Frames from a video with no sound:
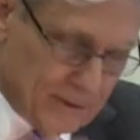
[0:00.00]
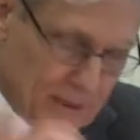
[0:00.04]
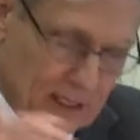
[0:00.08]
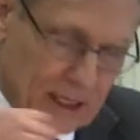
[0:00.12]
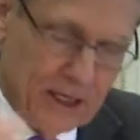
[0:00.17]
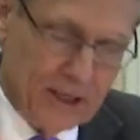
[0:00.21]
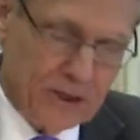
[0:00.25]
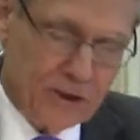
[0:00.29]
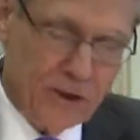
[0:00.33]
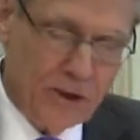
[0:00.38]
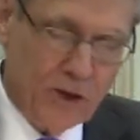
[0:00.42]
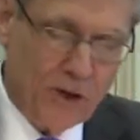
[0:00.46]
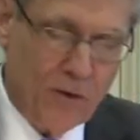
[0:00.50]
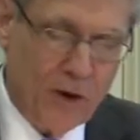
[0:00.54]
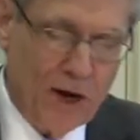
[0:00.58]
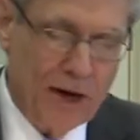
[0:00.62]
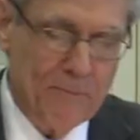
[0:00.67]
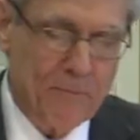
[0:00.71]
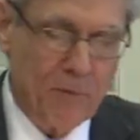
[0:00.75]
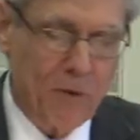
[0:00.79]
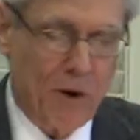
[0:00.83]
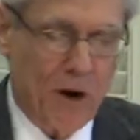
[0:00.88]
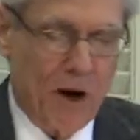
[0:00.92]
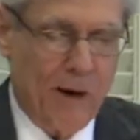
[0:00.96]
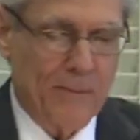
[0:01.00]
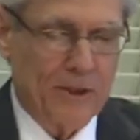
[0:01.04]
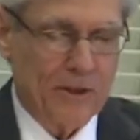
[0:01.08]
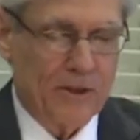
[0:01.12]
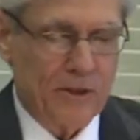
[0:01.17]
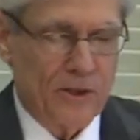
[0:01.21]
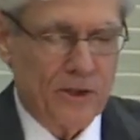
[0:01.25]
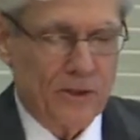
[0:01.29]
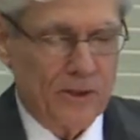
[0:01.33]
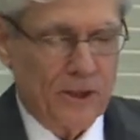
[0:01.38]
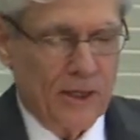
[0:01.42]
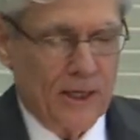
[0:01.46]
these are the great
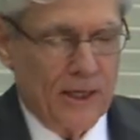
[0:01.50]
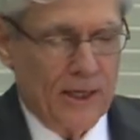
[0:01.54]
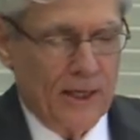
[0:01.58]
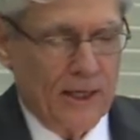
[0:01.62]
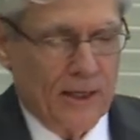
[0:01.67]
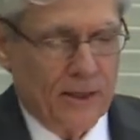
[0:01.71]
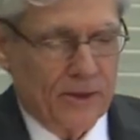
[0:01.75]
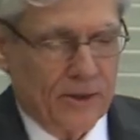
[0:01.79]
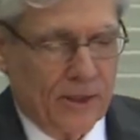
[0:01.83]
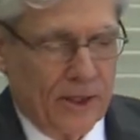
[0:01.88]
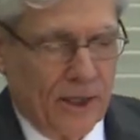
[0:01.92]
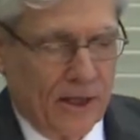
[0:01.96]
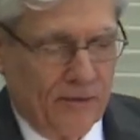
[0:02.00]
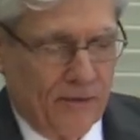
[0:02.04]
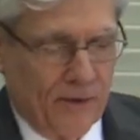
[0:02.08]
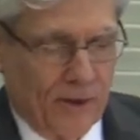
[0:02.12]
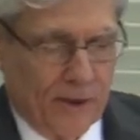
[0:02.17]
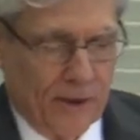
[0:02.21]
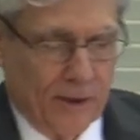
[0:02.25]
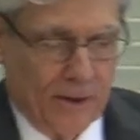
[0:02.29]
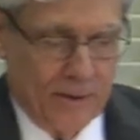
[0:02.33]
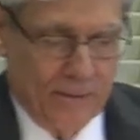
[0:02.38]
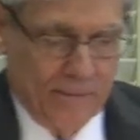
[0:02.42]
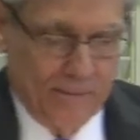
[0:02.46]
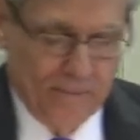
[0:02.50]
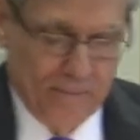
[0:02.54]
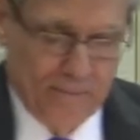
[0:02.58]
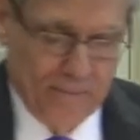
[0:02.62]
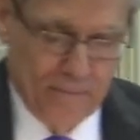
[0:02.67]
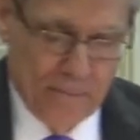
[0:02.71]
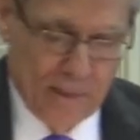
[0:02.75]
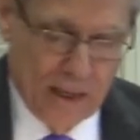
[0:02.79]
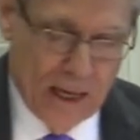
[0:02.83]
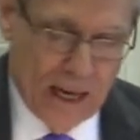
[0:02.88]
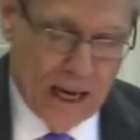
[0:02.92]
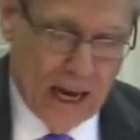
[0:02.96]
promises that He has given.
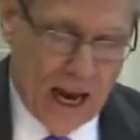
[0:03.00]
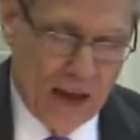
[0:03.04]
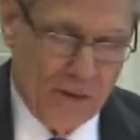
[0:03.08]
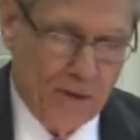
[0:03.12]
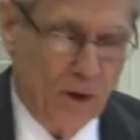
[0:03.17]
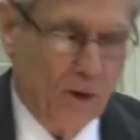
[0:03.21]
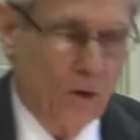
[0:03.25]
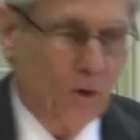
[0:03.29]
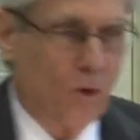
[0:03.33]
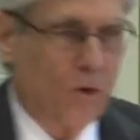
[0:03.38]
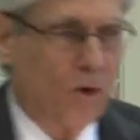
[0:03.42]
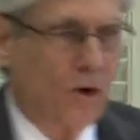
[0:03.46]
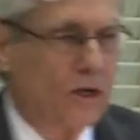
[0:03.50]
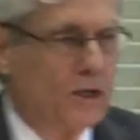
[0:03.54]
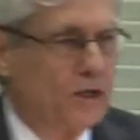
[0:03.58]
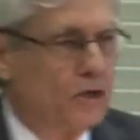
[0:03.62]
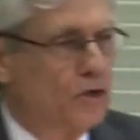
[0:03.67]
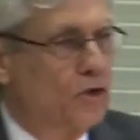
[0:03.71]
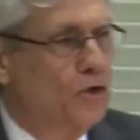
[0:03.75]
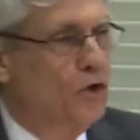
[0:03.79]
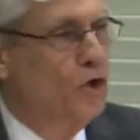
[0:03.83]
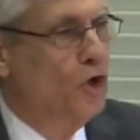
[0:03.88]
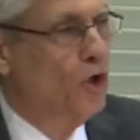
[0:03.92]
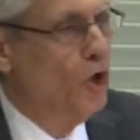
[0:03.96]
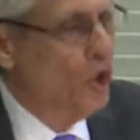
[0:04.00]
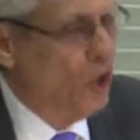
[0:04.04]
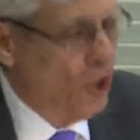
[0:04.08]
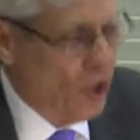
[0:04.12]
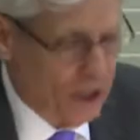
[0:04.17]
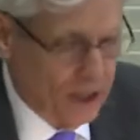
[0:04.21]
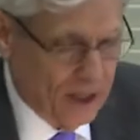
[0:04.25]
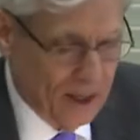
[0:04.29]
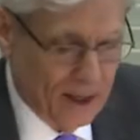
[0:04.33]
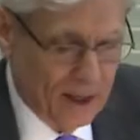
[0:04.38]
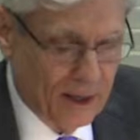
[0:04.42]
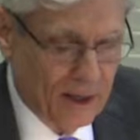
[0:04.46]
And the Lord is
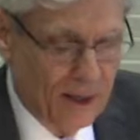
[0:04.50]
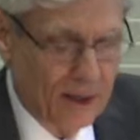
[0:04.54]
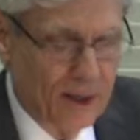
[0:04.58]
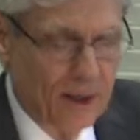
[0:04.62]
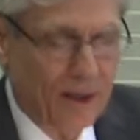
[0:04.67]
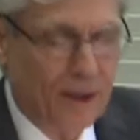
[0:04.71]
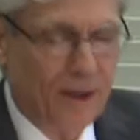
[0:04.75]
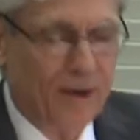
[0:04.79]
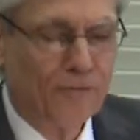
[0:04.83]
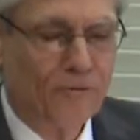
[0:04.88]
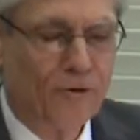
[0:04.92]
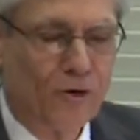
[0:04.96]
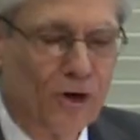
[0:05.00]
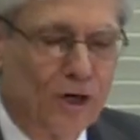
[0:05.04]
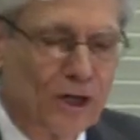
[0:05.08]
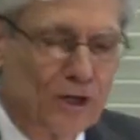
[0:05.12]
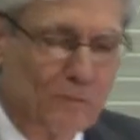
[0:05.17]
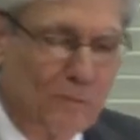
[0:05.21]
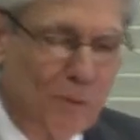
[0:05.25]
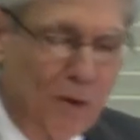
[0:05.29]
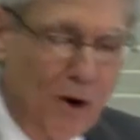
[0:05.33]
good for His